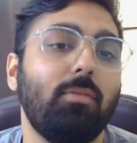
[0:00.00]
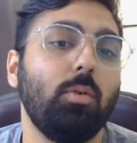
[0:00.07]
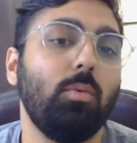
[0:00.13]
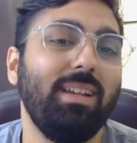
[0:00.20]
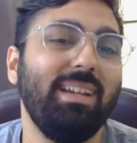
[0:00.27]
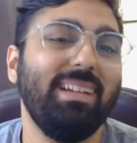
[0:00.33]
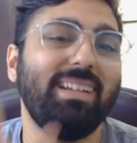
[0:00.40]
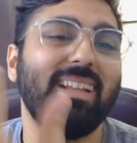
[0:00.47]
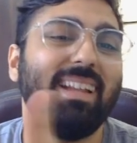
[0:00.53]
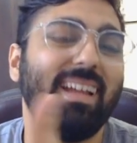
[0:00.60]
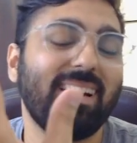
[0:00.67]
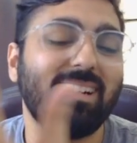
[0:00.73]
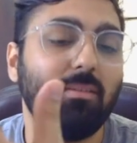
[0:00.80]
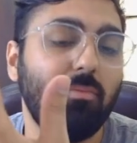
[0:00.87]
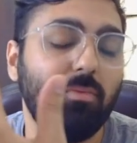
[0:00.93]
to
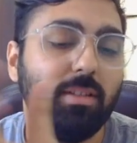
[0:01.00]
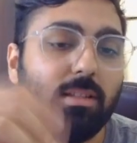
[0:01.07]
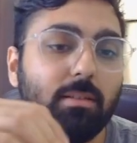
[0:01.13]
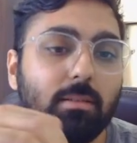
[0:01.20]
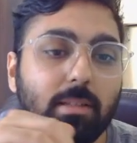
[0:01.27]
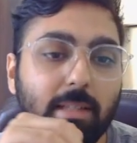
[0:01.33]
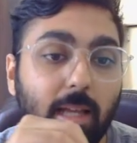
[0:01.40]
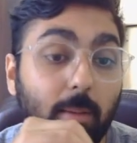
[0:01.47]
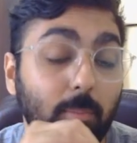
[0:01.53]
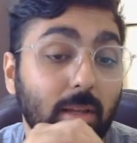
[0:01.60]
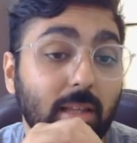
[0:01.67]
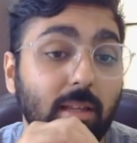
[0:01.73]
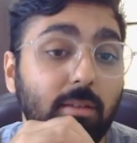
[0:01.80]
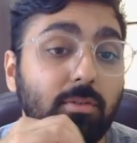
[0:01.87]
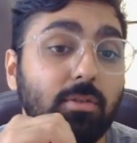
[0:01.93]
interact with the
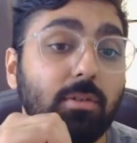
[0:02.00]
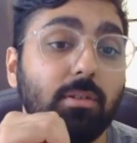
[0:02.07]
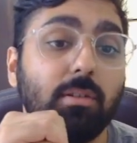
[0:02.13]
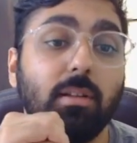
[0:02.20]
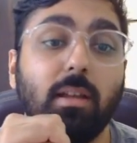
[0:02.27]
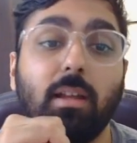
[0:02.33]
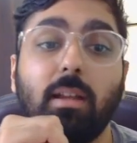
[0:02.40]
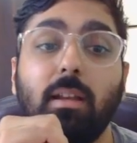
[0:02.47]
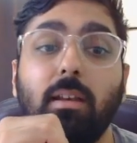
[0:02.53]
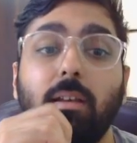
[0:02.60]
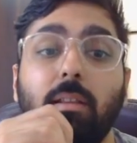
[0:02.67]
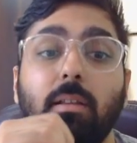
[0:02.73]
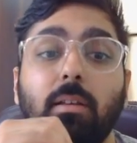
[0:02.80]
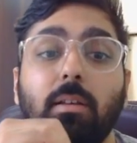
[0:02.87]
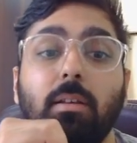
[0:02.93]
application
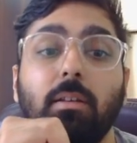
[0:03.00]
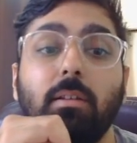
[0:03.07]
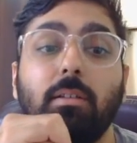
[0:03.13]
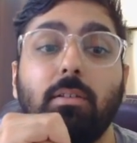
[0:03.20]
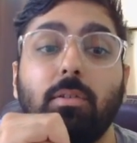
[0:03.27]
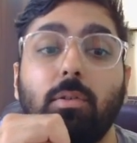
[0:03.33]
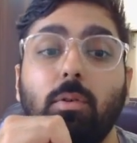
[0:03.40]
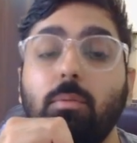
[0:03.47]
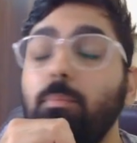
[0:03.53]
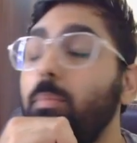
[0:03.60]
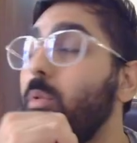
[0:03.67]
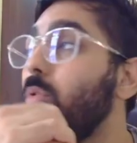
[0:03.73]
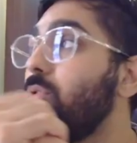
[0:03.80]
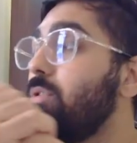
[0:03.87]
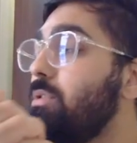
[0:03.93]
and
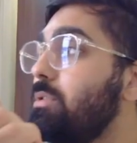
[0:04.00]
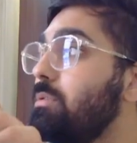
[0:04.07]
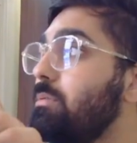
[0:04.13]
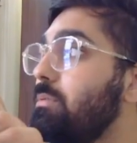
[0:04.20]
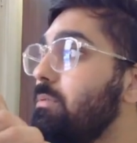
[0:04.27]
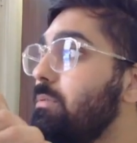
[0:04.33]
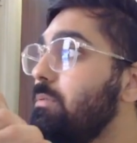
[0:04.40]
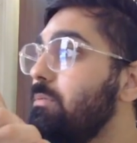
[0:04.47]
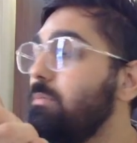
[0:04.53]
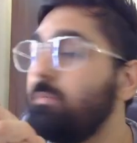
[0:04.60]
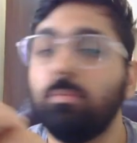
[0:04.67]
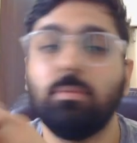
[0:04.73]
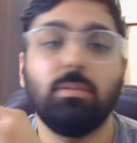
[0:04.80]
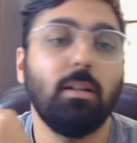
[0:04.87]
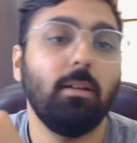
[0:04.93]
post
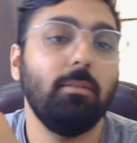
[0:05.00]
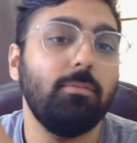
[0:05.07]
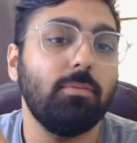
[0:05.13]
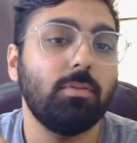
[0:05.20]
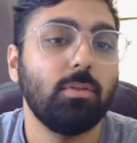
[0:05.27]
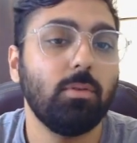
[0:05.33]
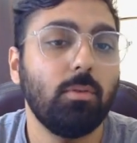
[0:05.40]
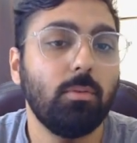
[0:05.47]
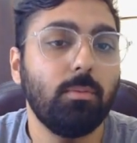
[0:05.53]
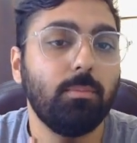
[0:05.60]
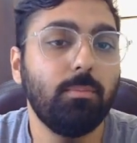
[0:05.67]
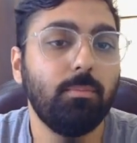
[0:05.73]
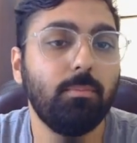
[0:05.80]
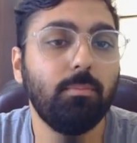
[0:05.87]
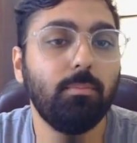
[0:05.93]
stuff. So
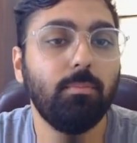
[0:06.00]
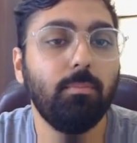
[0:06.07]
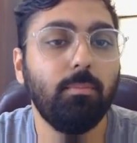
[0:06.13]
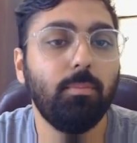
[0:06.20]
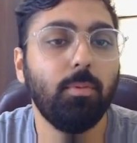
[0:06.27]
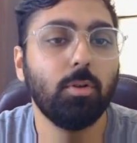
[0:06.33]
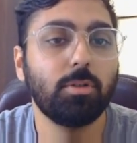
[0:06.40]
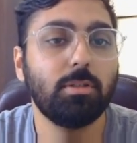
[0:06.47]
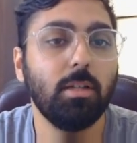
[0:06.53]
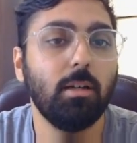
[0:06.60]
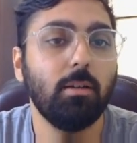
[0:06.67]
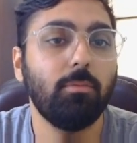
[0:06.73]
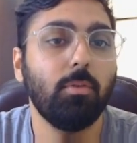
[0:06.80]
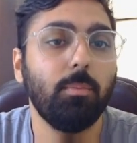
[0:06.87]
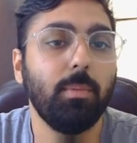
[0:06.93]
post
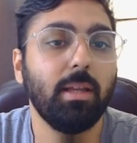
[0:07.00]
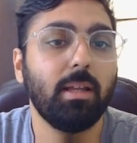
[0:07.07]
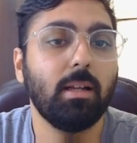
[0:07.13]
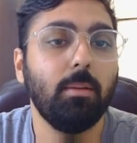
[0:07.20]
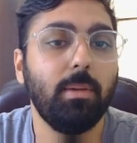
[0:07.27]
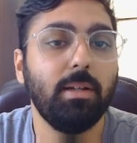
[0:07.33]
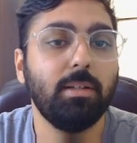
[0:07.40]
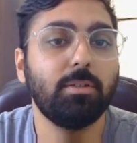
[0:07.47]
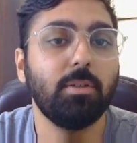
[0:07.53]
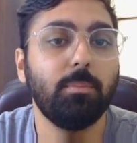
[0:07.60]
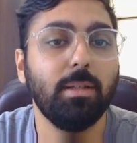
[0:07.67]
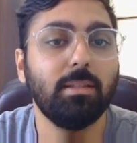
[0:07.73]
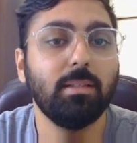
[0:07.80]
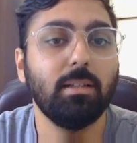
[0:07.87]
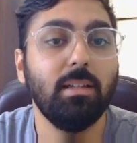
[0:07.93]
stuff or make comments or
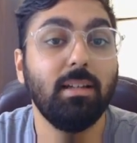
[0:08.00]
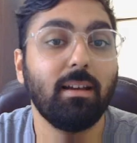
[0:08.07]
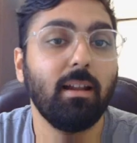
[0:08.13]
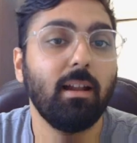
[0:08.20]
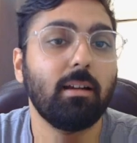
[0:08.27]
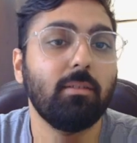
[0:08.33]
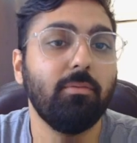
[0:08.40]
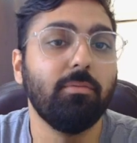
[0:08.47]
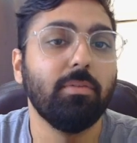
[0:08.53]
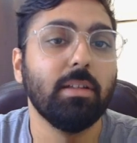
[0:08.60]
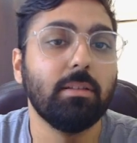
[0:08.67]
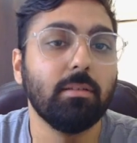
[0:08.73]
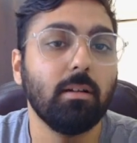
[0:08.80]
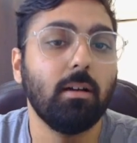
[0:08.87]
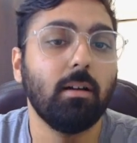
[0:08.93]
basically interact
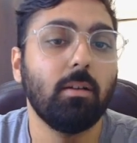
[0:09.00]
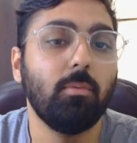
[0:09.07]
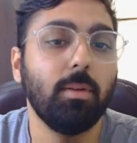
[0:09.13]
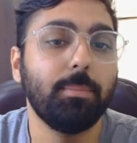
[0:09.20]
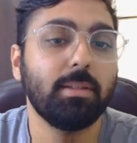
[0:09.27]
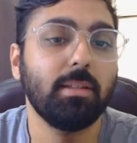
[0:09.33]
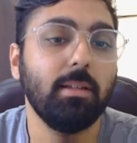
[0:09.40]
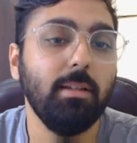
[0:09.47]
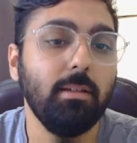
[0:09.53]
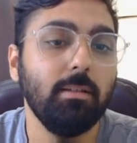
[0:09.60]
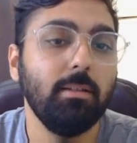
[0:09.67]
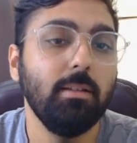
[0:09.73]
with our website,